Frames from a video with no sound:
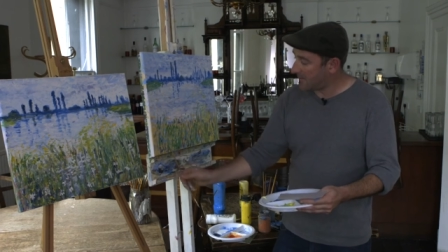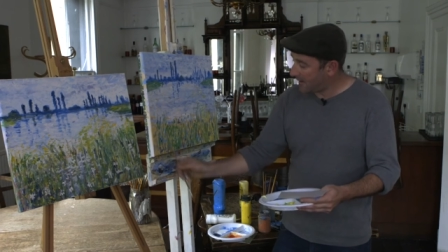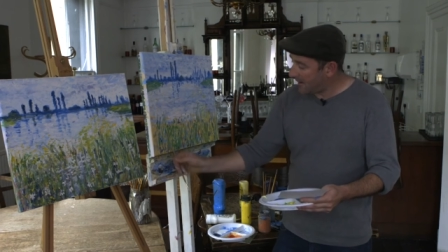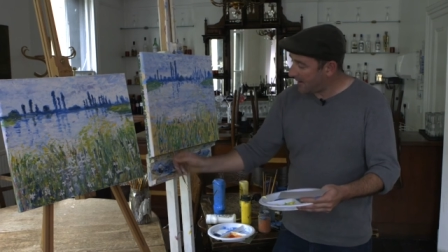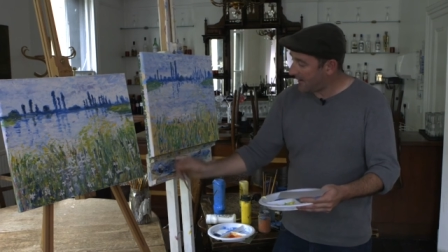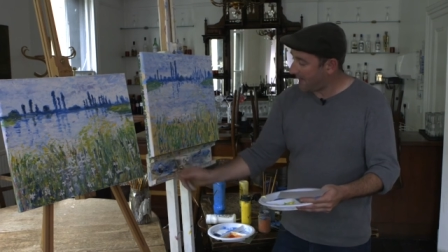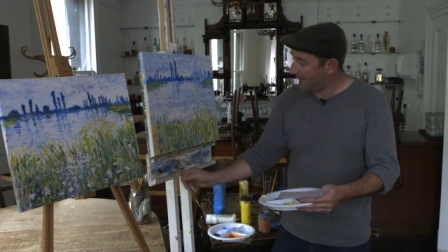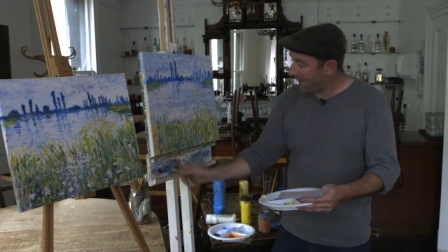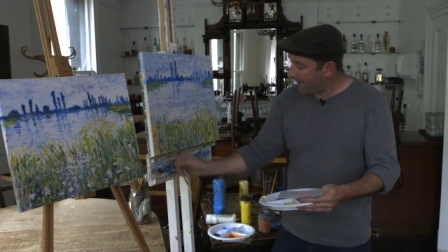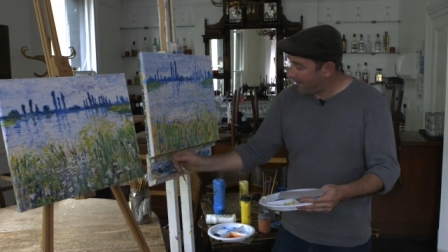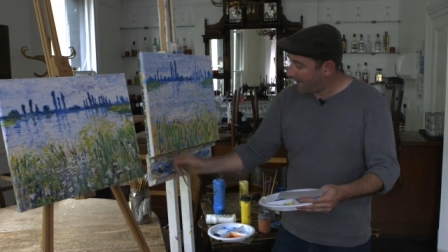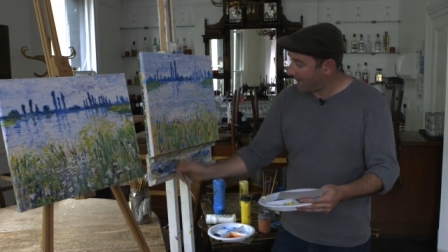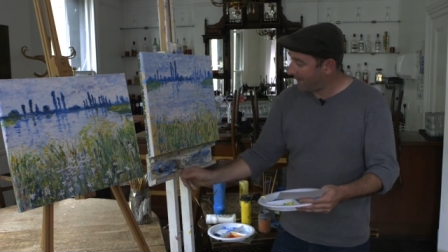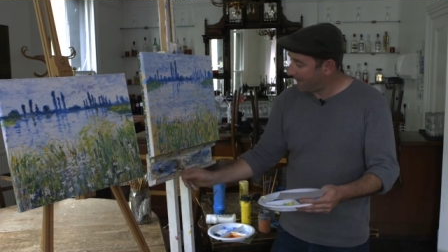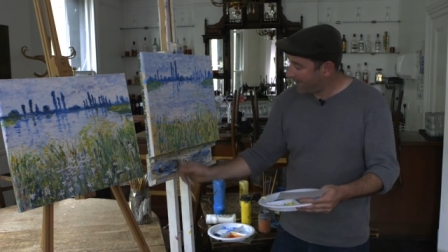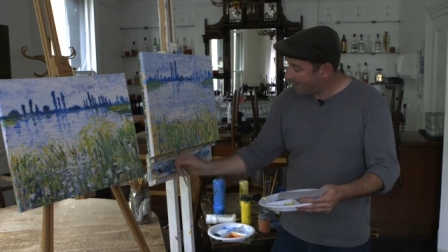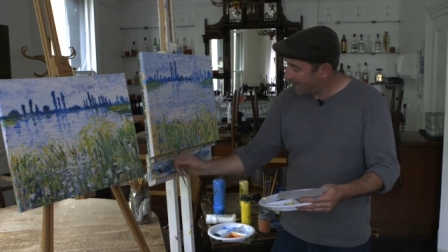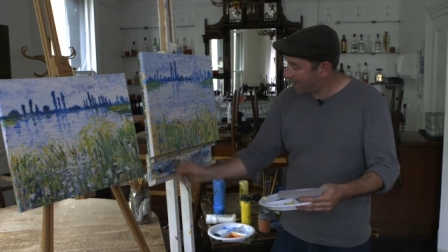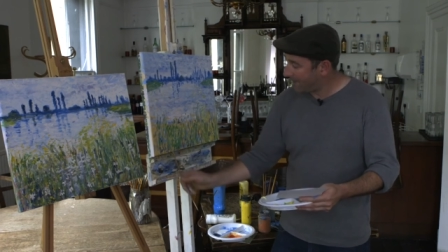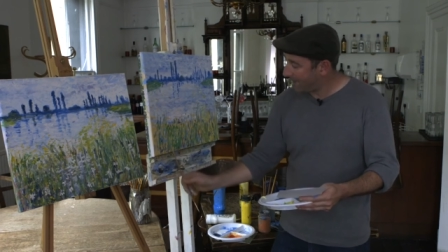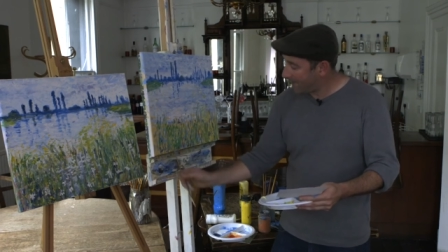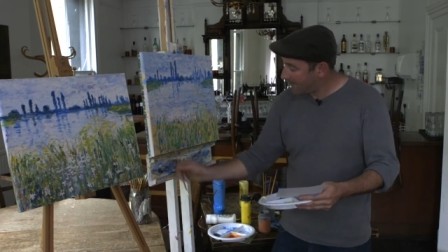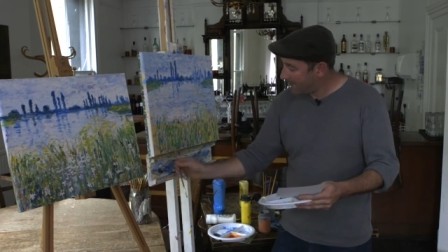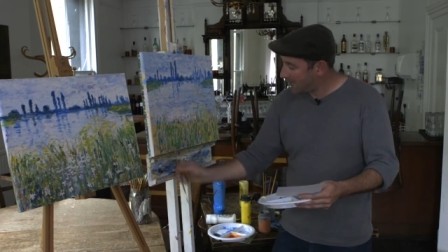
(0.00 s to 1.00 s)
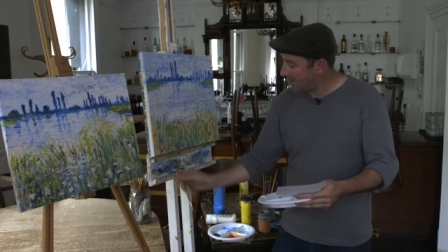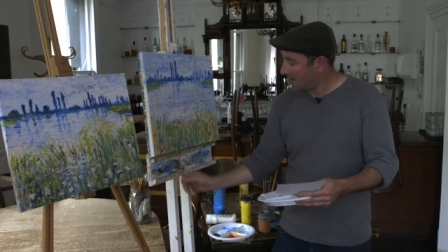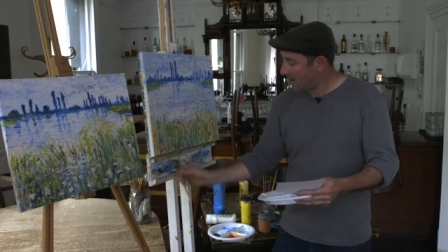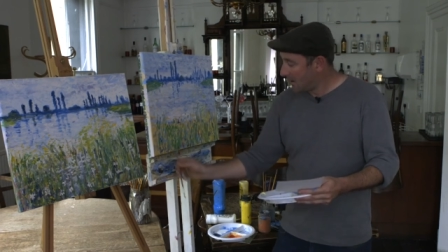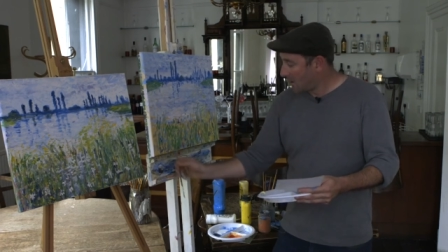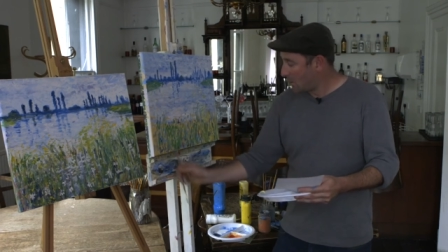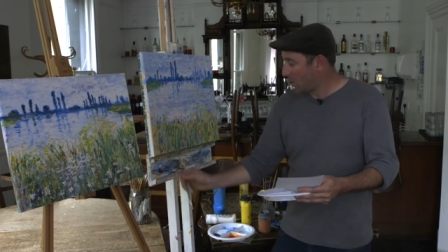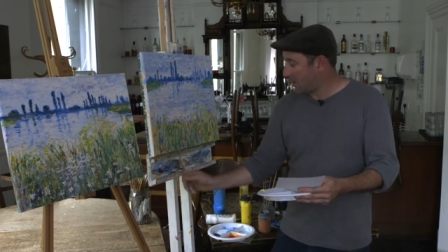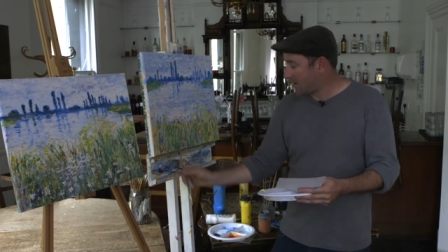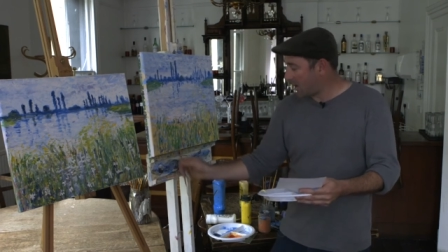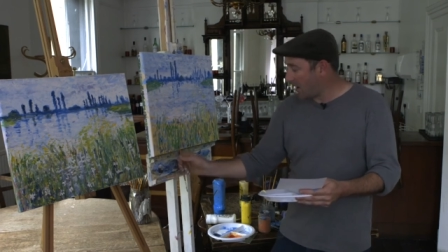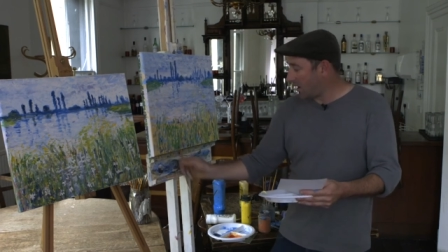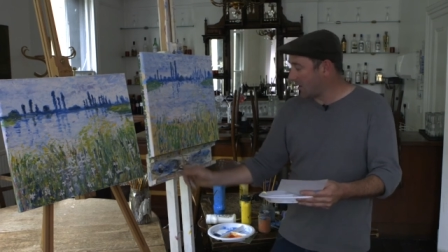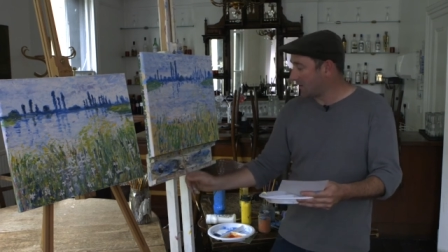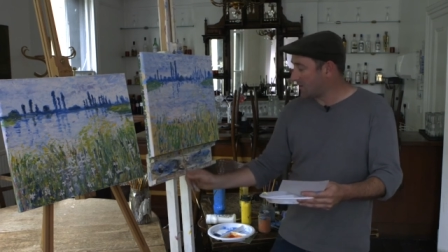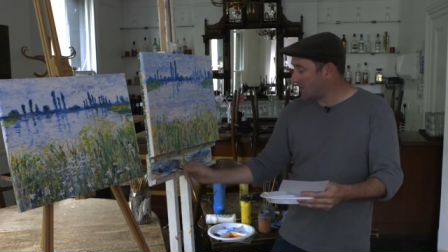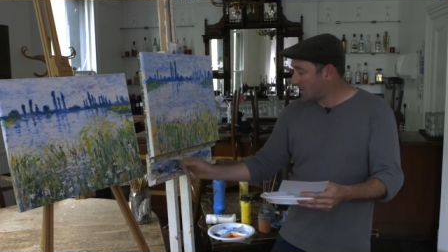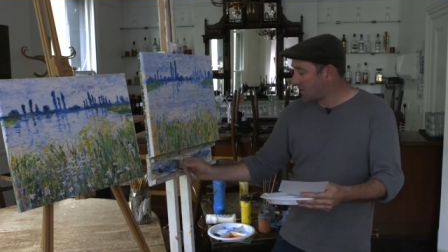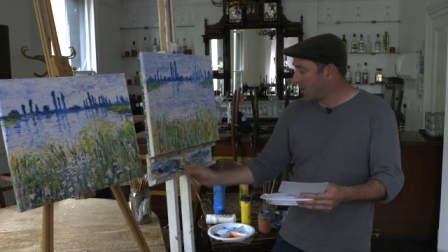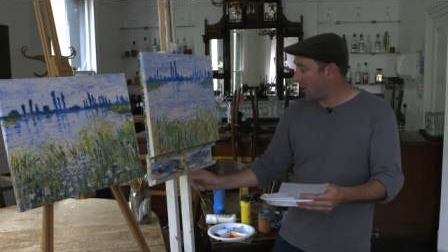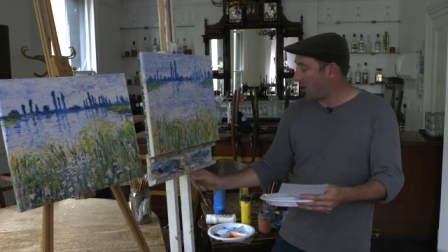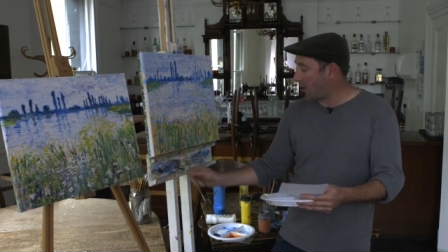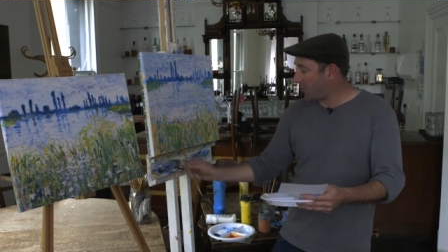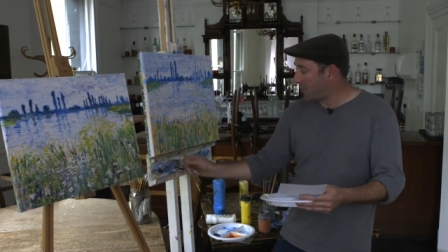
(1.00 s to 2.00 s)
a bit. We can't
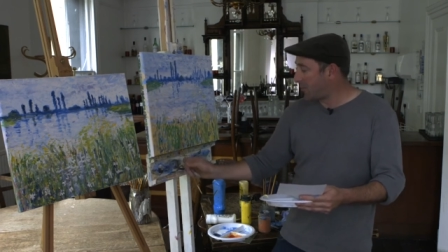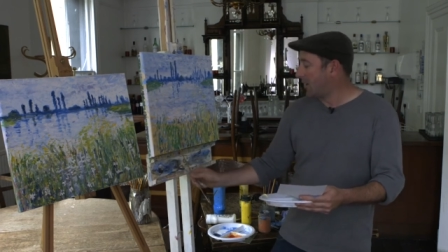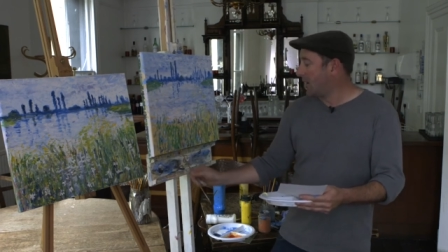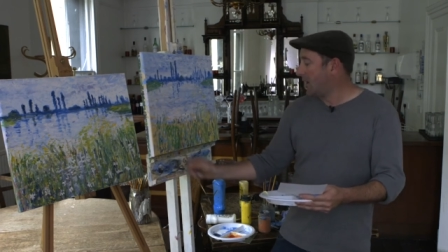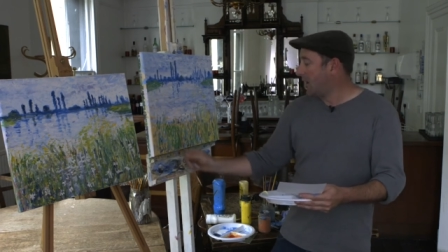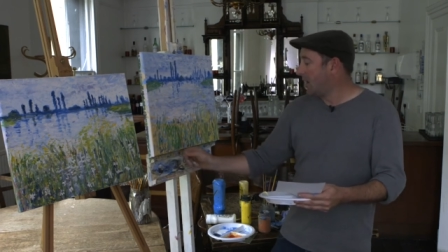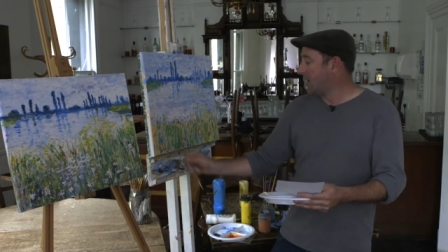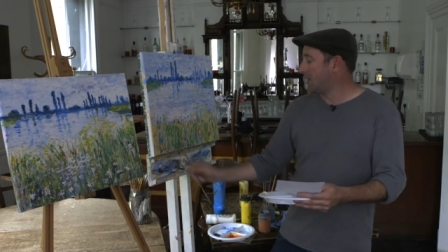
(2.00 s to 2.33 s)
stop